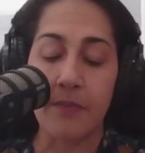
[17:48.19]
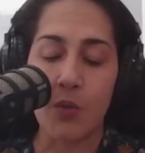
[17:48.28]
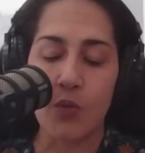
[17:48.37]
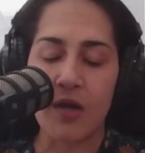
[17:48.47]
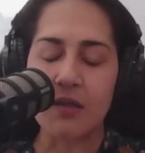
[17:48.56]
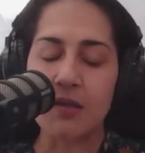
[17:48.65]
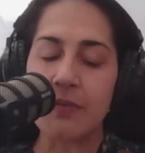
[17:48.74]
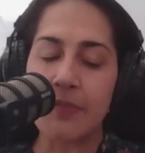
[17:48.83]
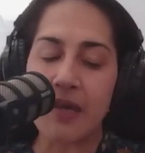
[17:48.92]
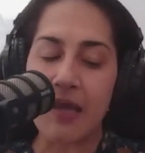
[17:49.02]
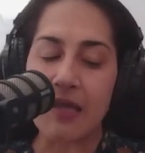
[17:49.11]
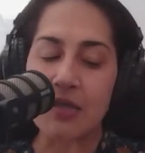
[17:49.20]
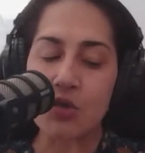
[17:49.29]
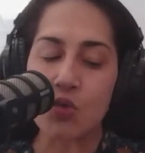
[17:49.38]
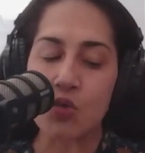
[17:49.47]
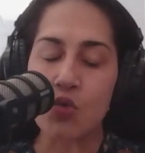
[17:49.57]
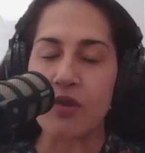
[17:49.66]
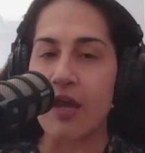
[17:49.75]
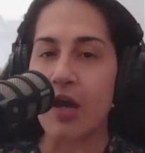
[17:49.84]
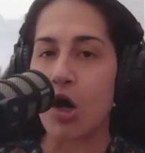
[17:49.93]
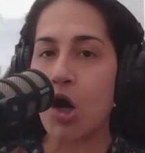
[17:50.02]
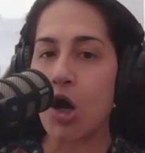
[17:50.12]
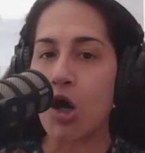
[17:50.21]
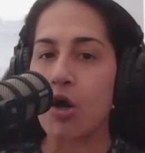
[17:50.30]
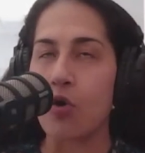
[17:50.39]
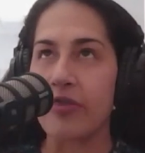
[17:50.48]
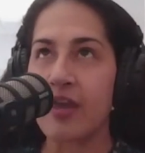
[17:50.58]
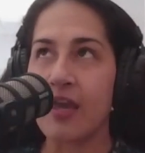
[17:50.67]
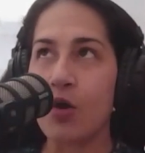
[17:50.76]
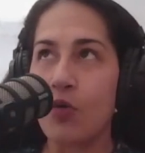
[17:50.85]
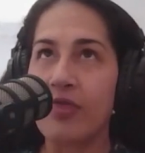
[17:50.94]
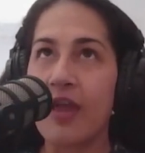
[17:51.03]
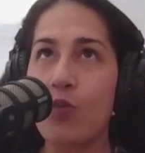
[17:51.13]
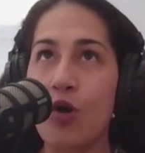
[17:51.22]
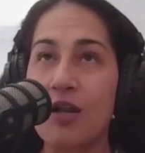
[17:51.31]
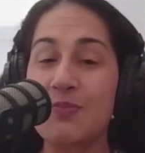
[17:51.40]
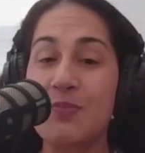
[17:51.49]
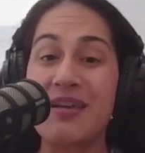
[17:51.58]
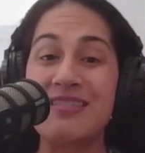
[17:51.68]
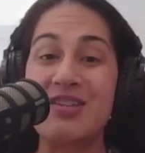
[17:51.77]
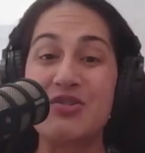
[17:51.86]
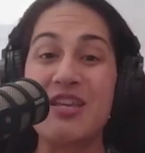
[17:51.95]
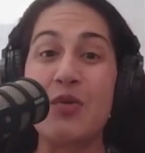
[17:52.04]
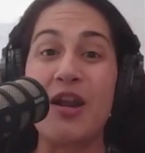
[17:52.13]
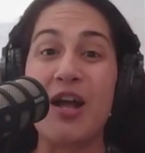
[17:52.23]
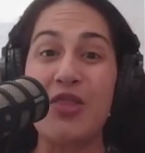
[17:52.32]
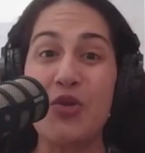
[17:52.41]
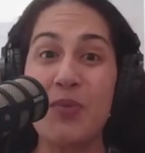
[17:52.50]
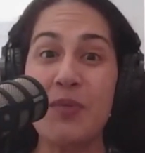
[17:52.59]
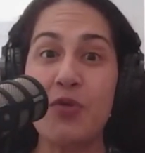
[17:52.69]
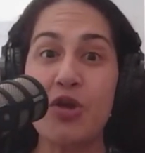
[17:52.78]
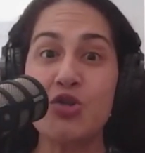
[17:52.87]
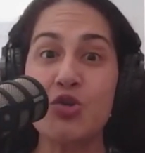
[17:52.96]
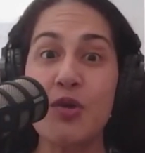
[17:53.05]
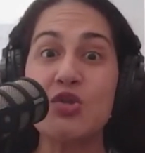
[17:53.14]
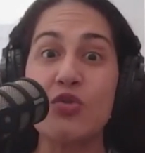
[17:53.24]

would eliminate who they are or thinking what they want because they're seeing what other people are doing.